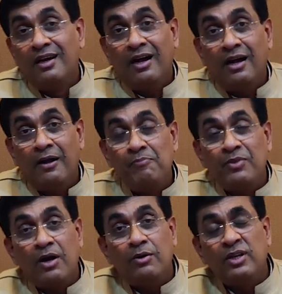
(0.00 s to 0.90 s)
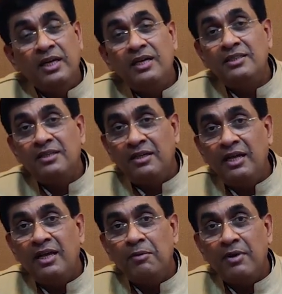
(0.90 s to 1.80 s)
Now
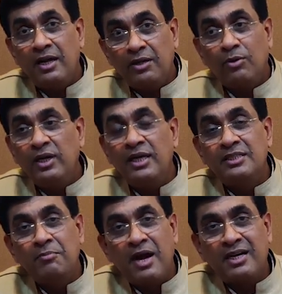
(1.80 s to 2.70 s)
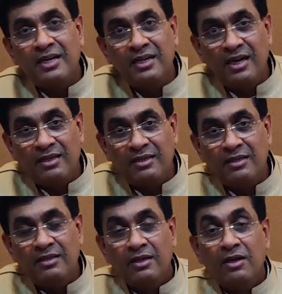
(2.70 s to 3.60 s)
here am I going as a marketing
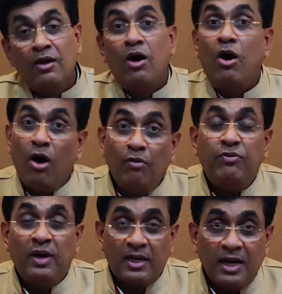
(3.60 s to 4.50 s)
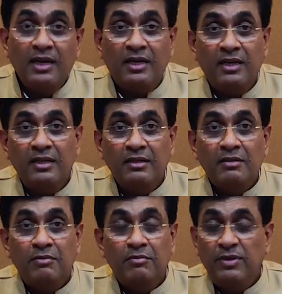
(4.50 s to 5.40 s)
director of a country
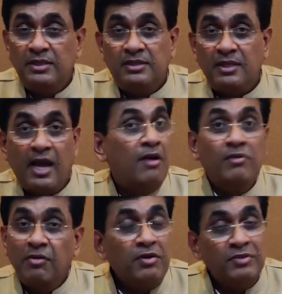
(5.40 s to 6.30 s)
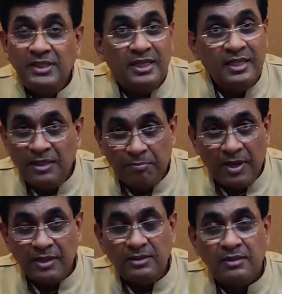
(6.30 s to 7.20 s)
which I have never visited in the
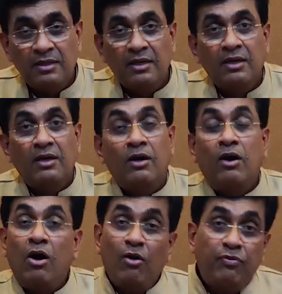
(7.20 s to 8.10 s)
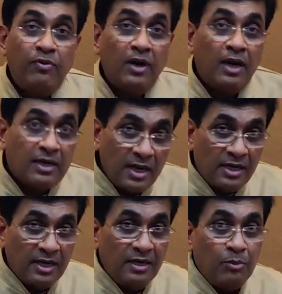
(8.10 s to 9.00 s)
past, of a
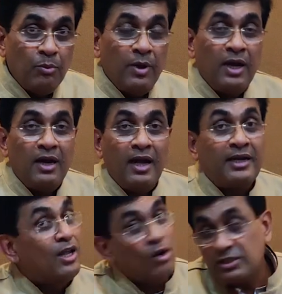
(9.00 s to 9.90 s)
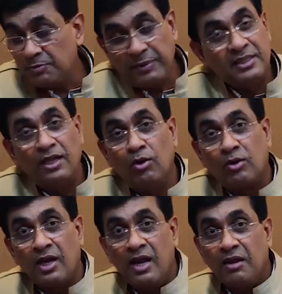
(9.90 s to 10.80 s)
country where I cannot speak the
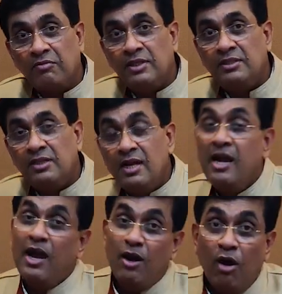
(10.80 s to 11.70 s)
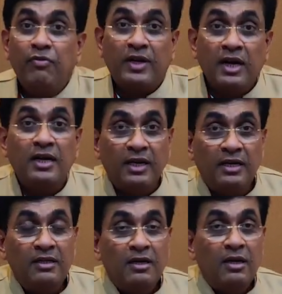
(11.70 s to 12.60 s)
local language, and of a
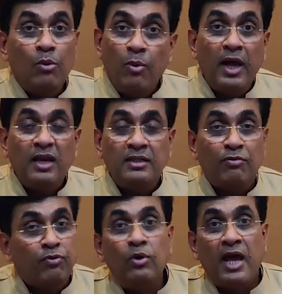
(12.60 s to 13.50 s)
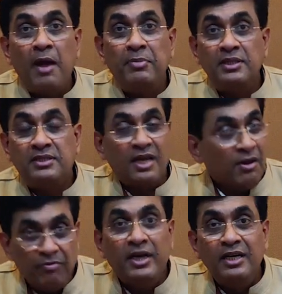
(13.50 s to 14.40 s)
country where the food habits
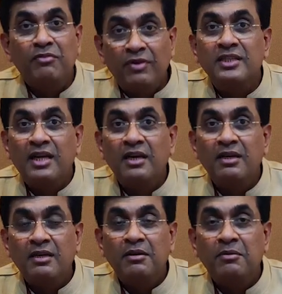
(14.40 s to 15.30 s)
are very different than